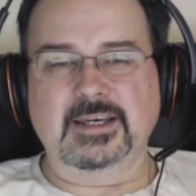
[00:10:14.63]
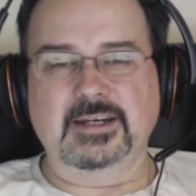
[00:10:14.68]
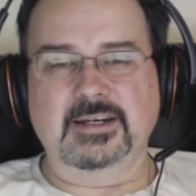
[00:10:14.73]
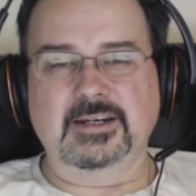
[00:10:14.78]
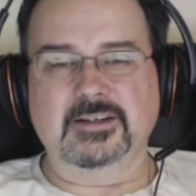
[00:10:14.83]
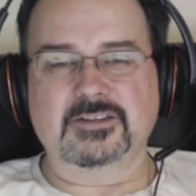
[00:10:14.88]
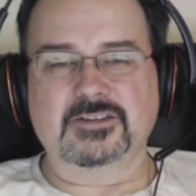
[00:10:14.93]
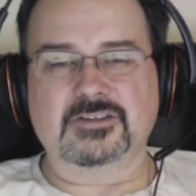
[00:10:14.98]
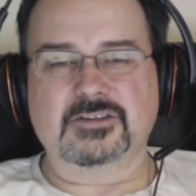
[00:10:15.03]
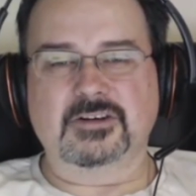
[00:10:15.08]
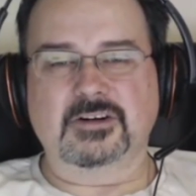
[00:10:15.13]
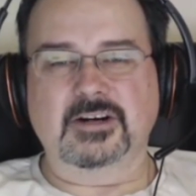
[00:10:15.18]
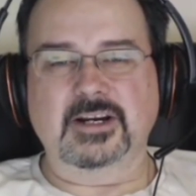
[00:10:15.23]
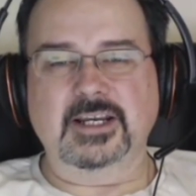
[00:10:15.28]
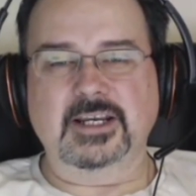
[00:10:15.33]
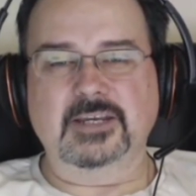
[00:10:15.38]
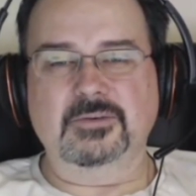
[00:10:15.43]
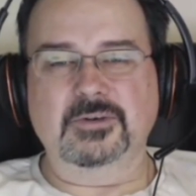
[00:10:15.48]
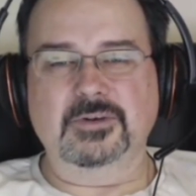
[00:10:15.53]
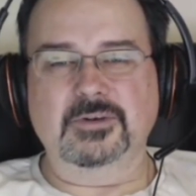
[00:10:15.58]
get a
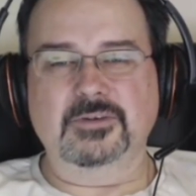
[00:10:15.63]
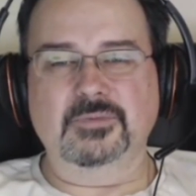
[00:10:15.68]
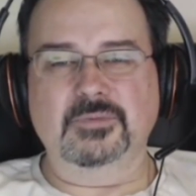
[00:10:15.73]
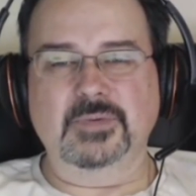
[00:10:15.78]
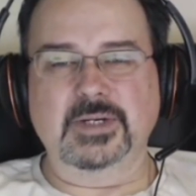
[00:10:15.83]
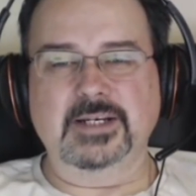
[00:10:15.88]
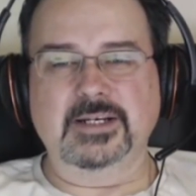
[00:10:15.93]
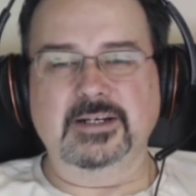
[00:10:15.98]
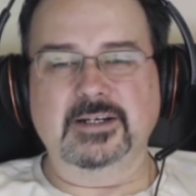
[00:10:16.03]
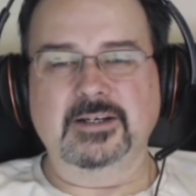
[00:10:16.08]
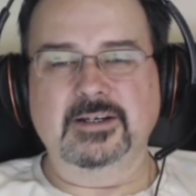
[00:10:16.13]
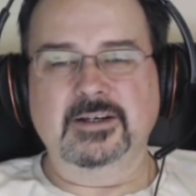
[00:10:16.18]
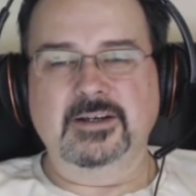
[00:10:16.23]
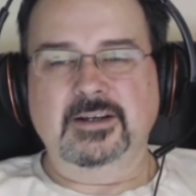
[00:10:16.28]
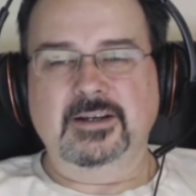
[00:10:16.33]
strike would win